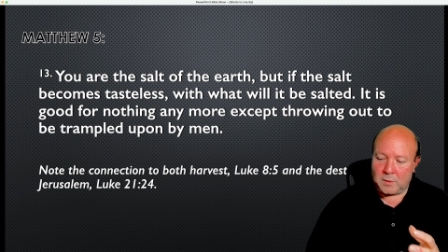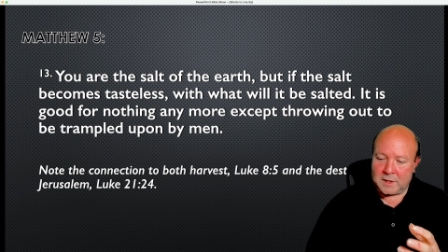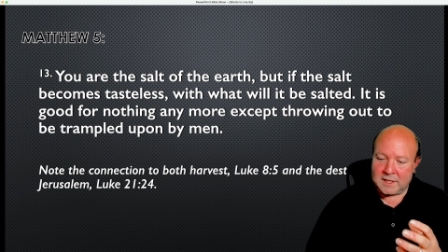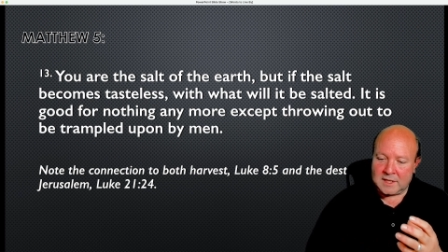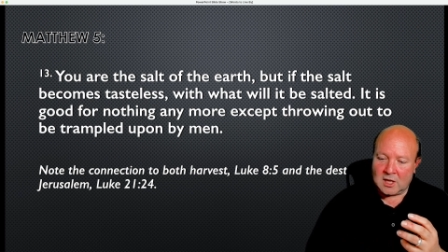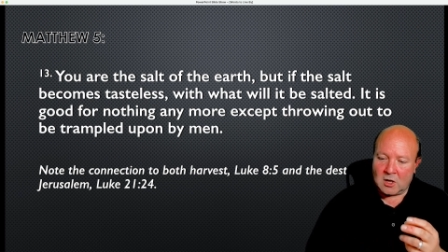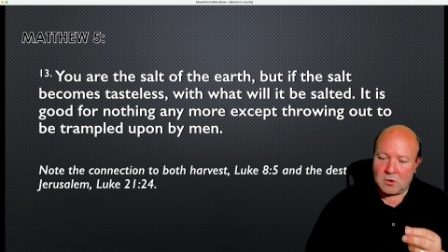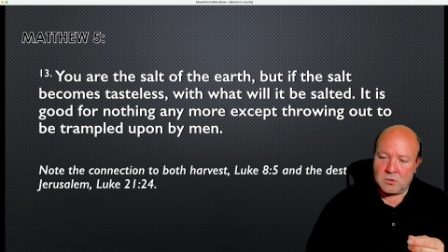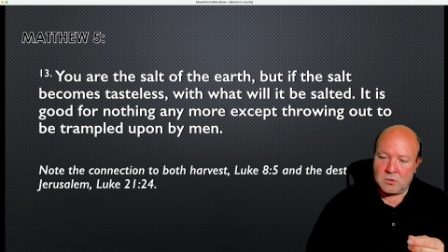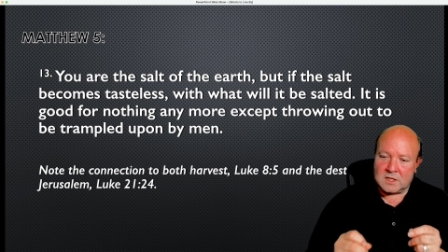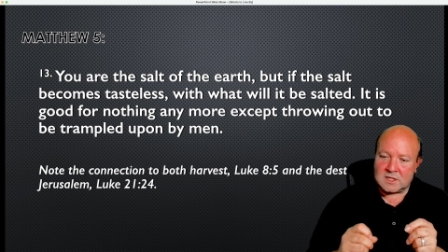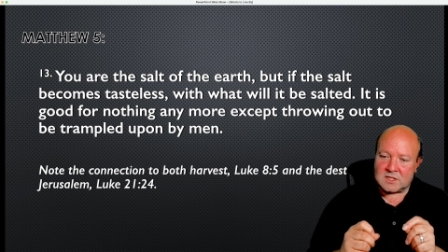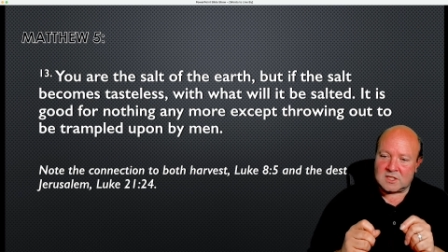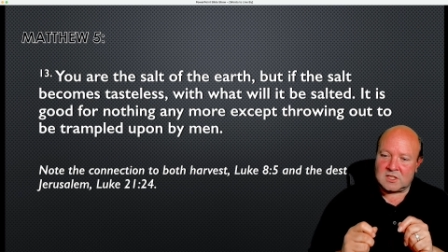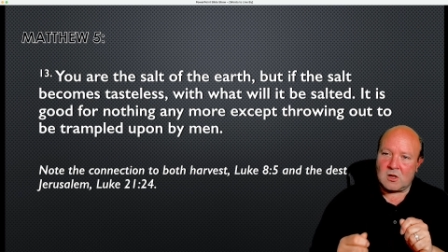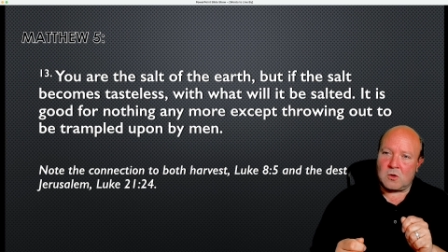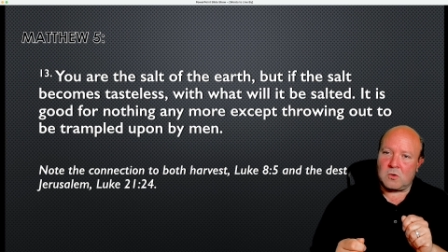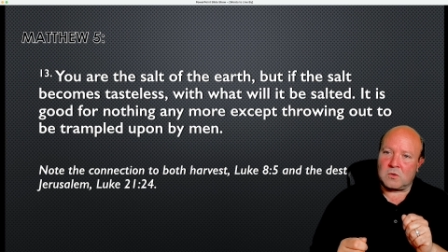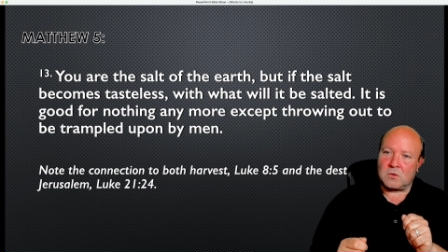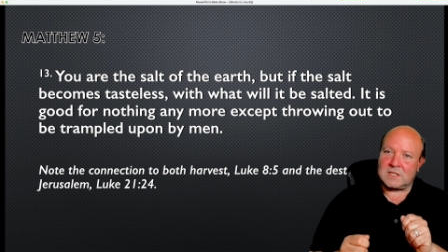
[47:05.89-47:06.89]
We know that
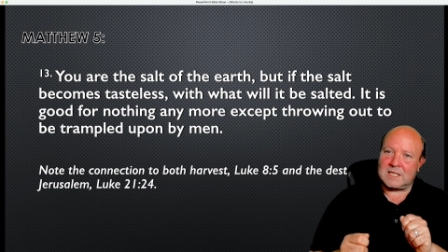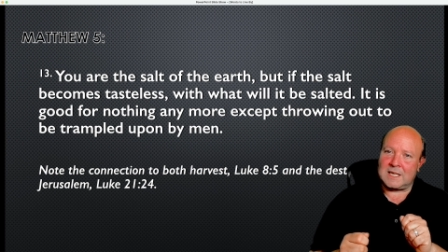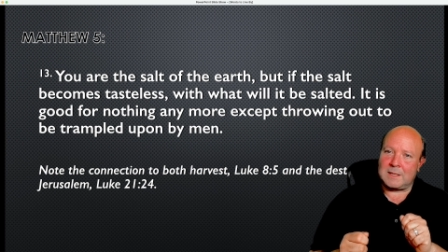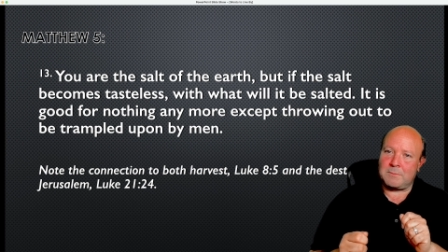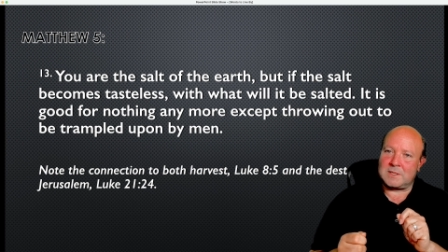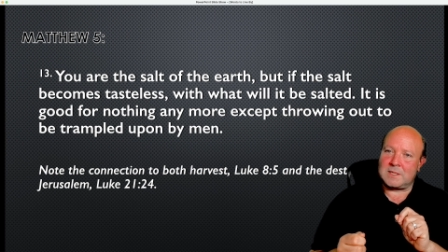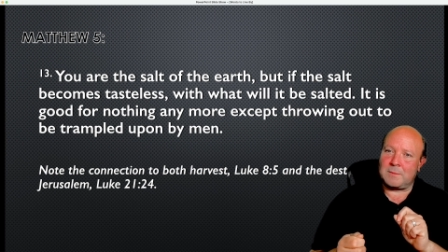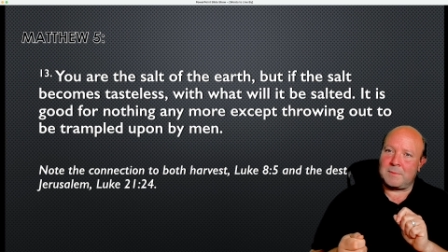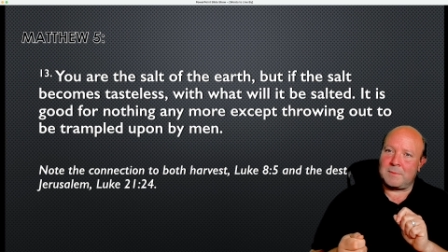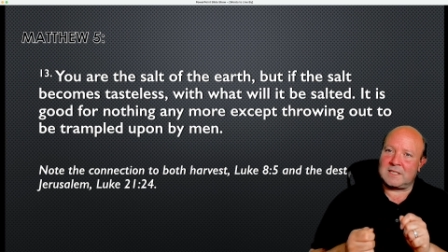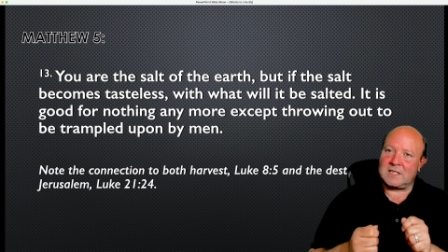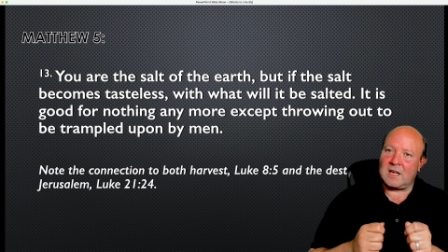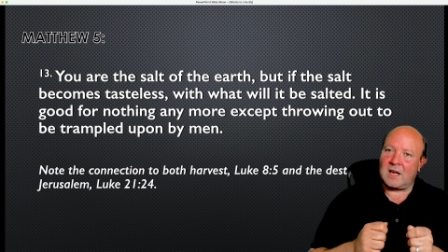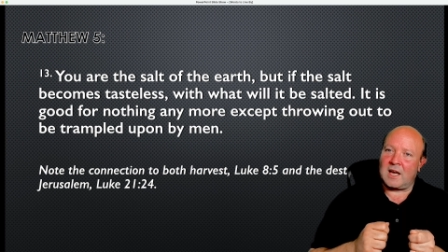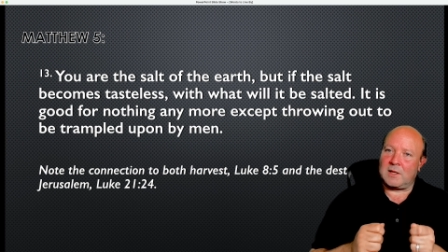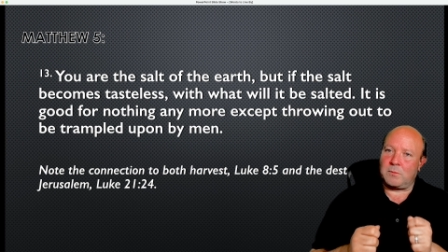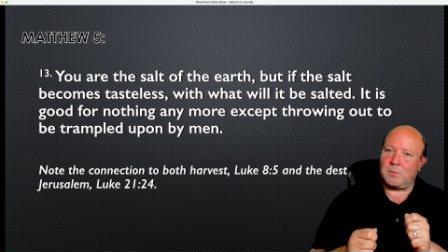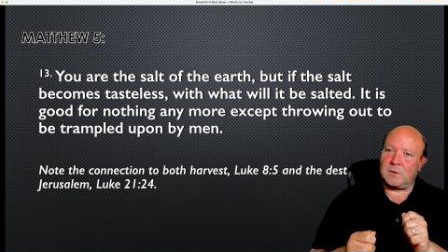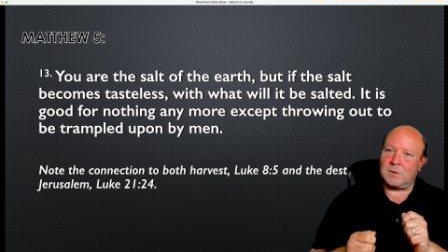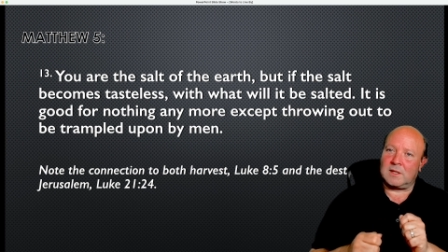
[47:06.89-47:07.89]
salt seems to be
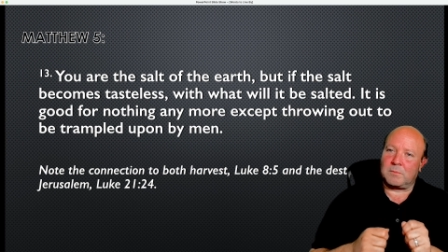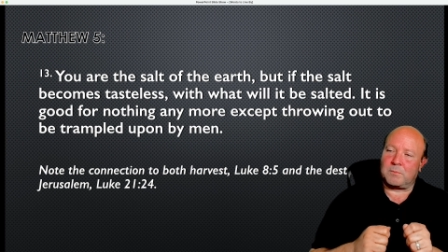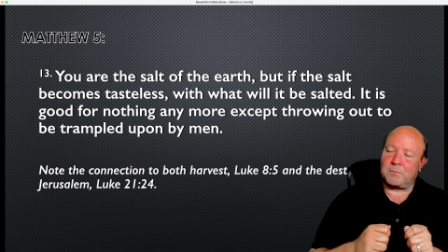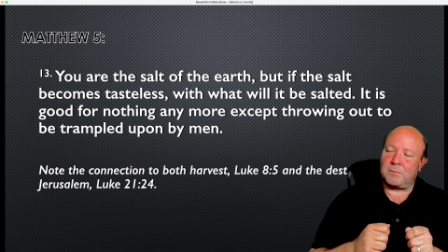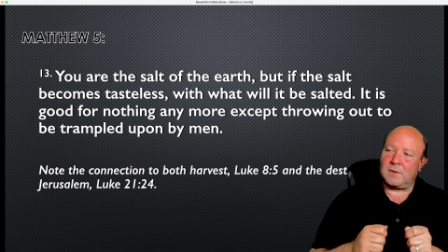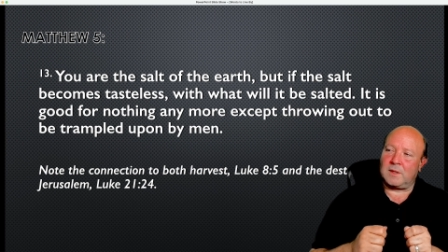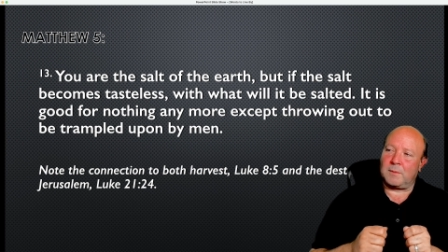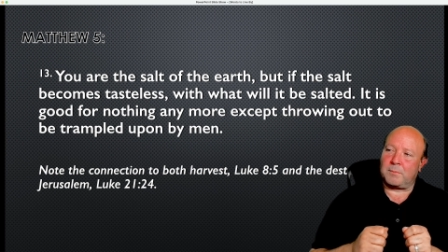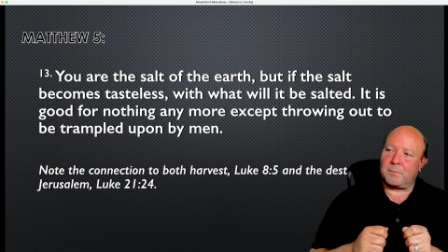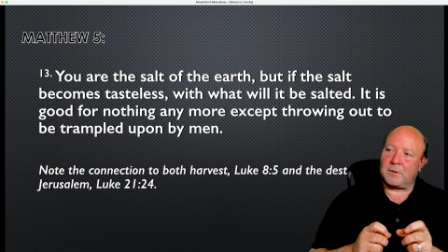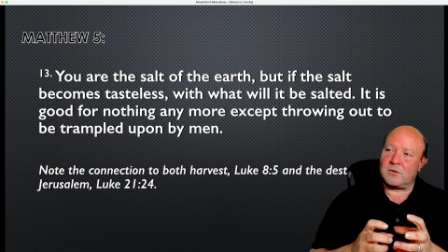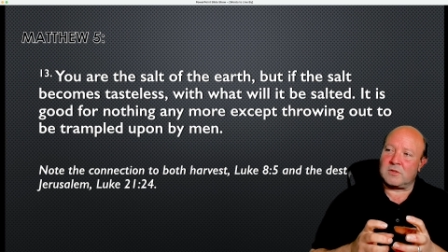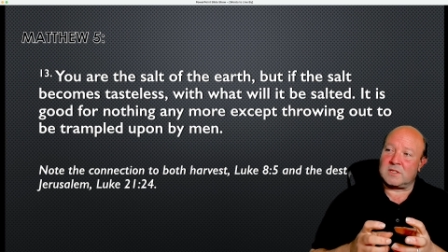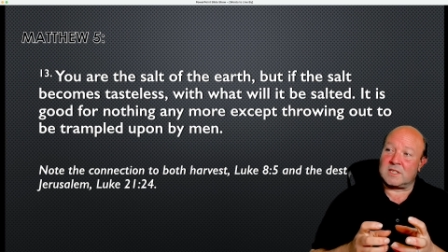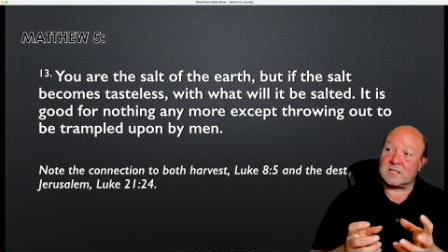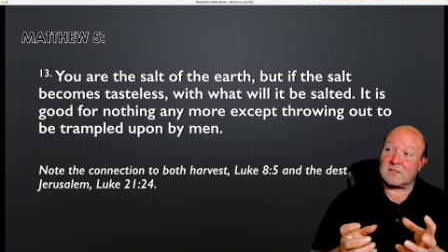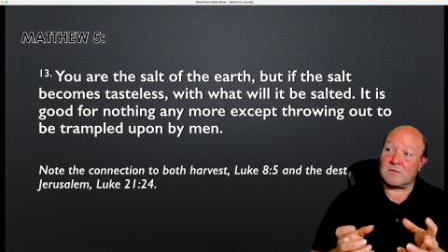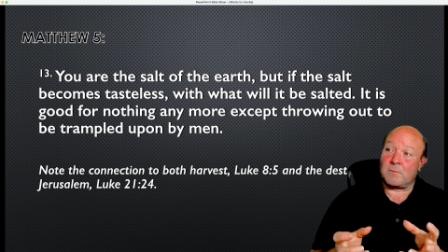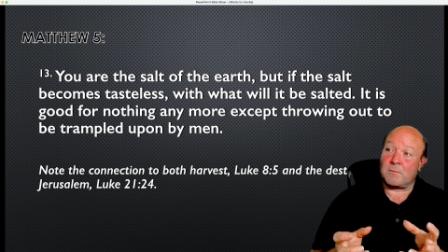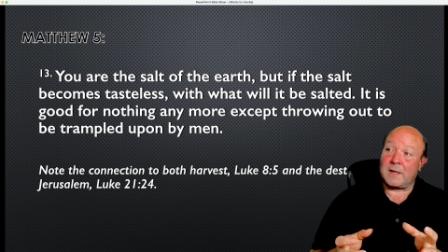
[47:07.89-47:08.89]
tied with the
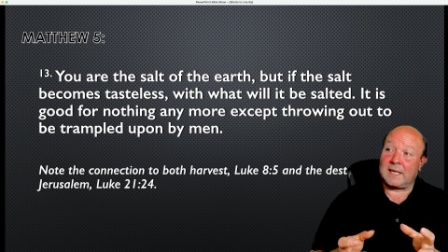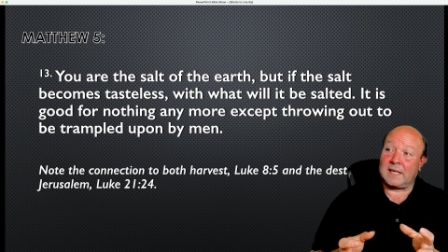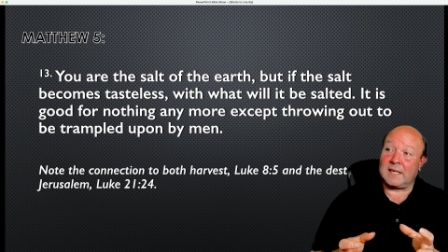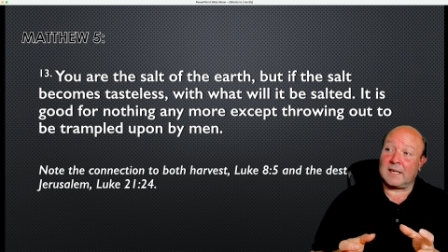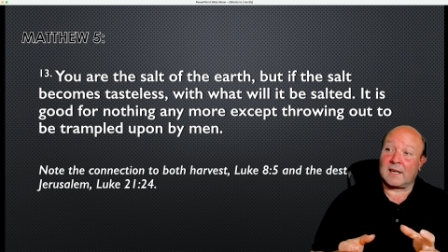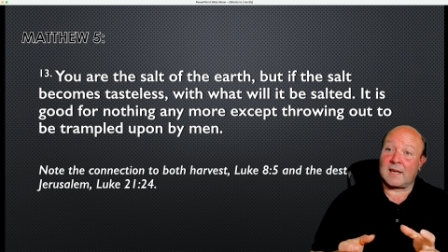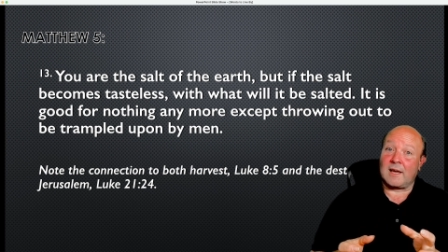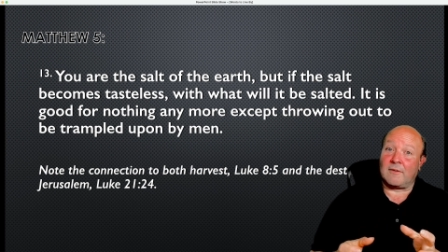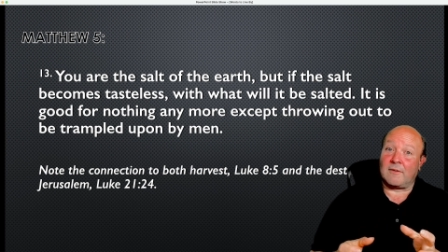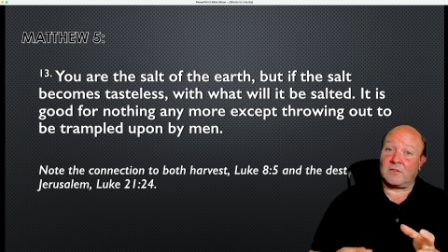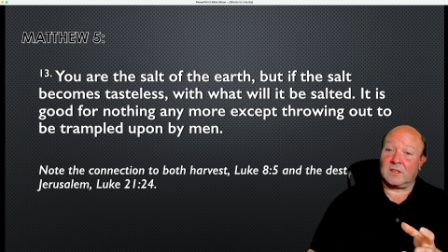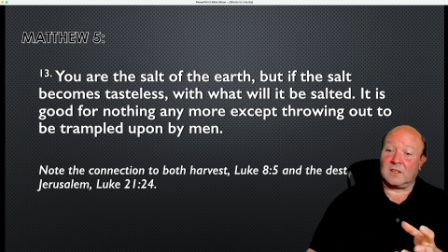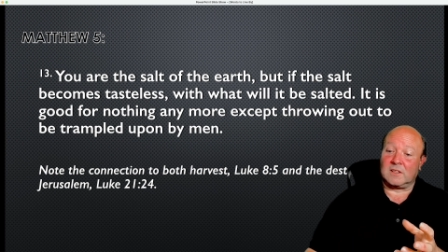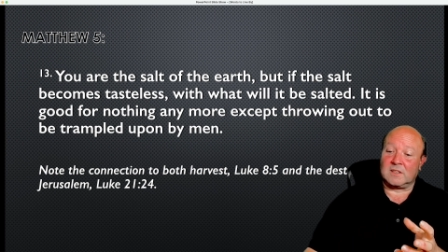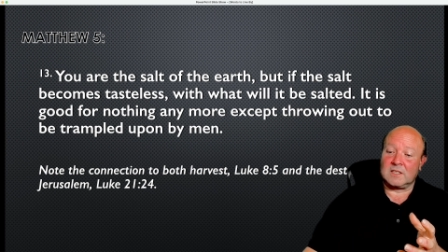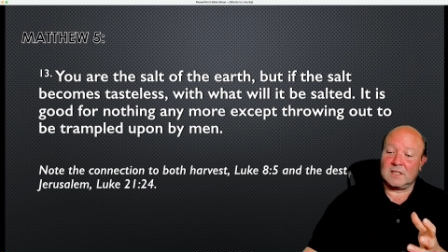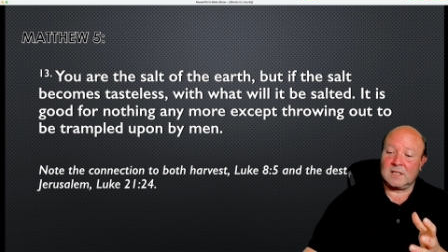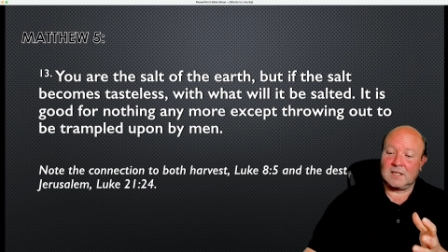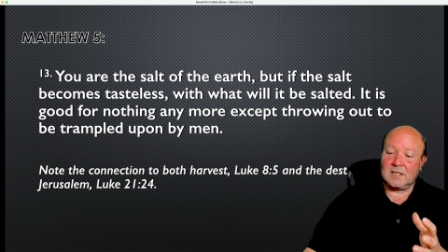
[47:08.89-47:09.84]
process of making a covenant,